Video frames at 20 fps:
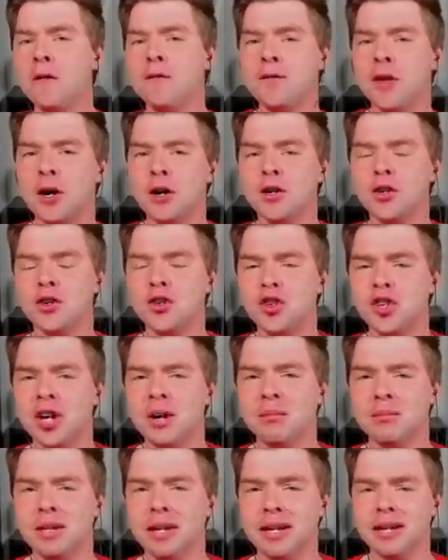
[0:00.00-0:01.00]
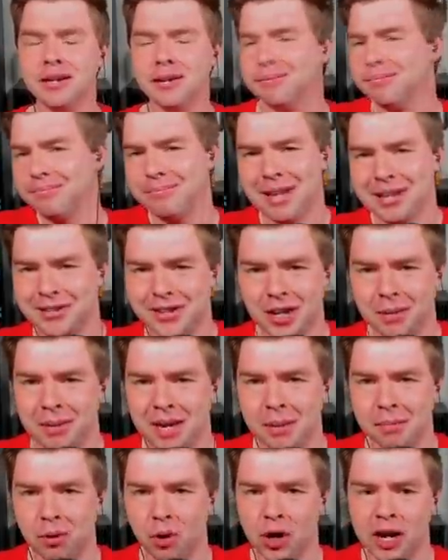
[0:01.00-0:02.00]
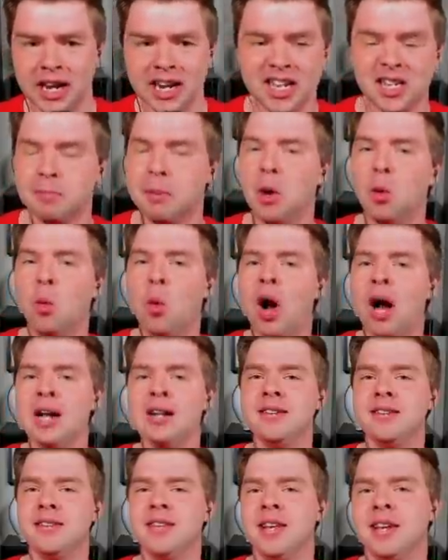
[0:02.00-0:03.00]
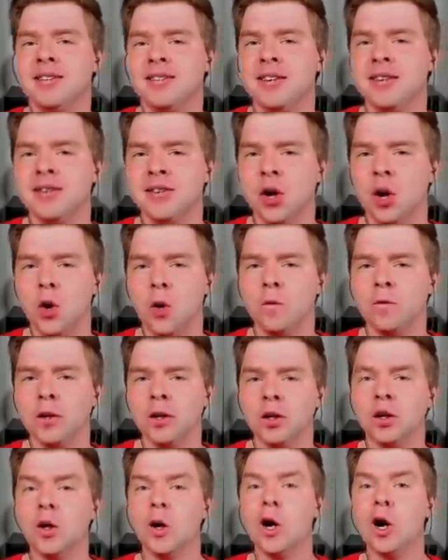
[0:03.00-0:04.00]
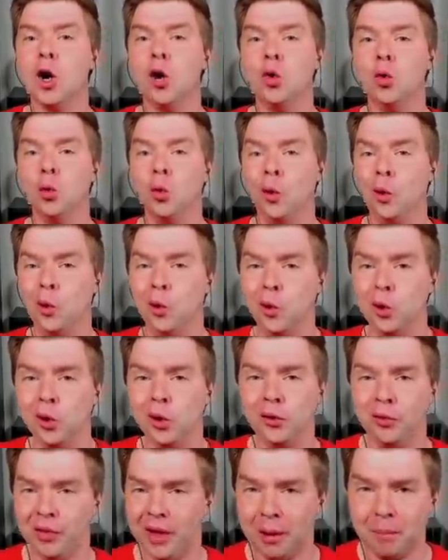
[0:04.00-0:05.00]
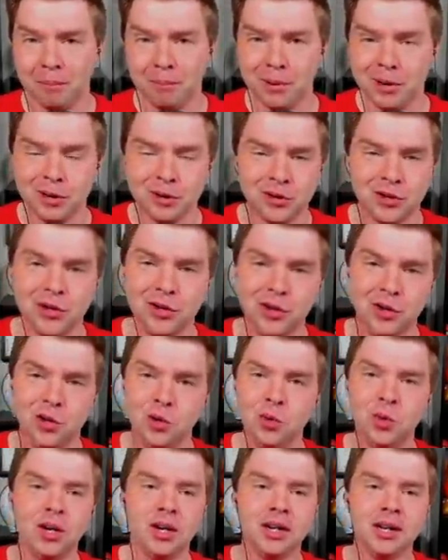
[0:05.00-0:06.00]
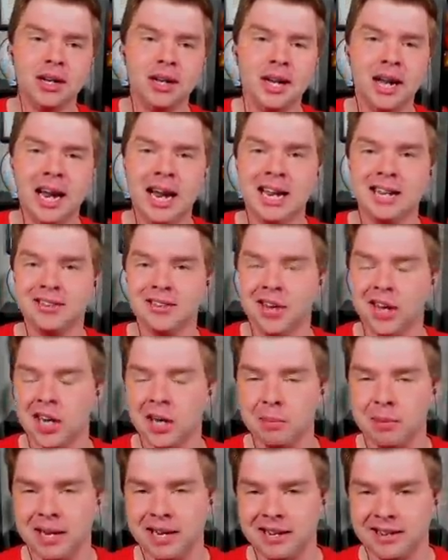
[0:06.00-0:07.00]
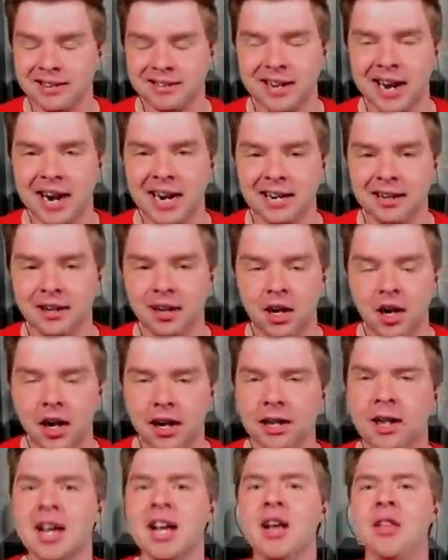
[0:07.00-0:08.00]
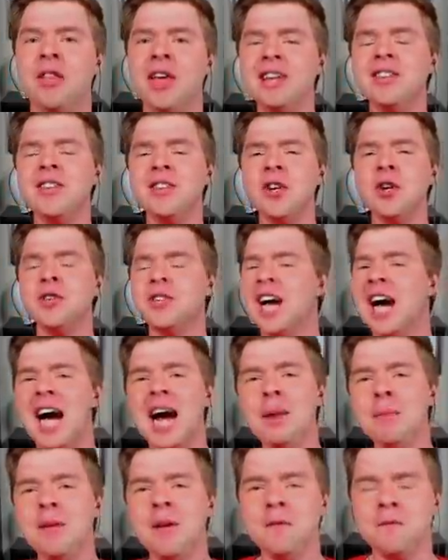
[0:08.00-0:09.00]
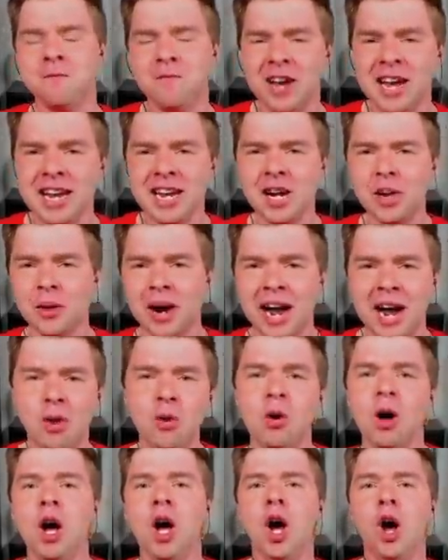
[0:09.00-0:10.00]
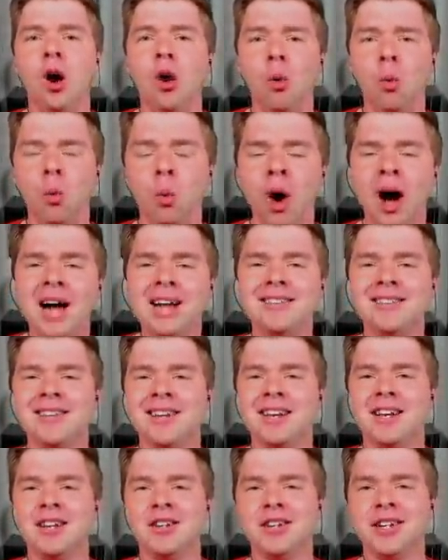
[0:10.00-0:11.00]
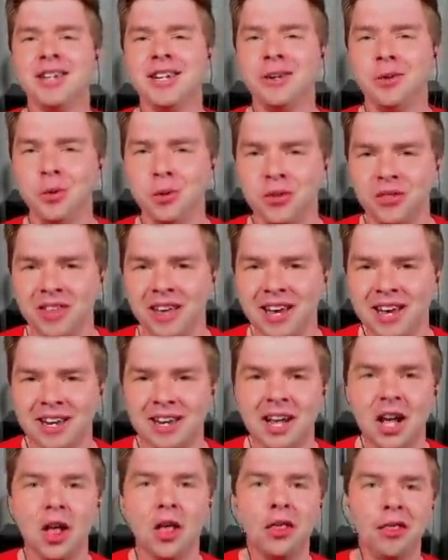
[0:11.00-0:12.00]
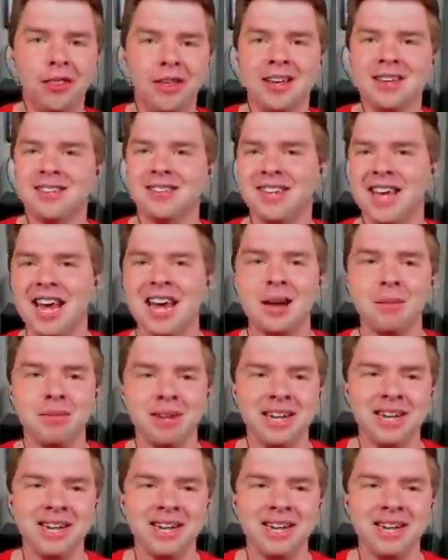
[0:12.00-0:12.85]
The first gym leader, it's gonna be a breeze, but once this is over, rule number two is gonna be decided on. This is your time to figure out what do you think this game